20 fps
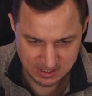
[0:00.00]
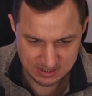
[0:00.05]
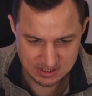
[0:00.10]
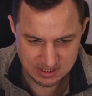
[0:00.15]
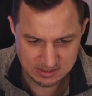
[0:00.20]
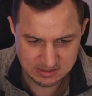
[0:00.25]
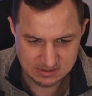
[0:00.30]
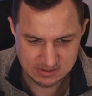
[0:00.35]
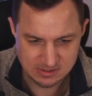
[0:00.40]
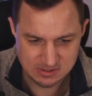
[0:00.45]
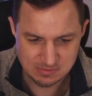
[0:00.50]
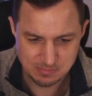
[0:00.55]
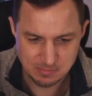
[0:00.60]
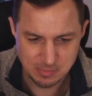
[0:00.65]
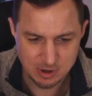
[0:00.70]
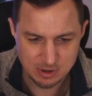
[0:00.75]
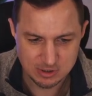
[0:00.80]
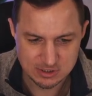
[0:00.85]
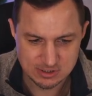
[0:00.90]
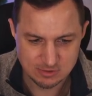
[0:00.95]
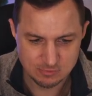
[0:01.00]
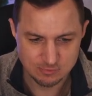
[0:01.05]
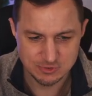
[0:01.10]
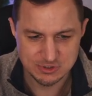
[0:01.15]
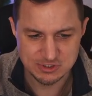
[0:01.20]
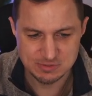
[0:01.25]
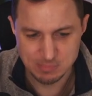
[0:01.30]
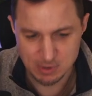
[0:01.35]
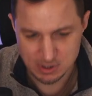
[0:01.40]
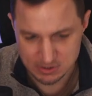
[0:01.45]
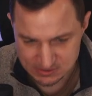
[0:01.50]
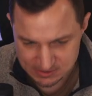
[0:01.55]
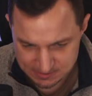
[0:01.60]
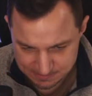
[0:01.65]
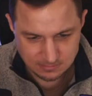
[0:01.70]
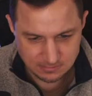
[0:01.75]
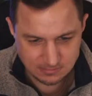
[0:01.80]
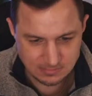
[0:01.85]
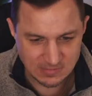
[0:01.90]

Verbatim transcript: And that's this parse response.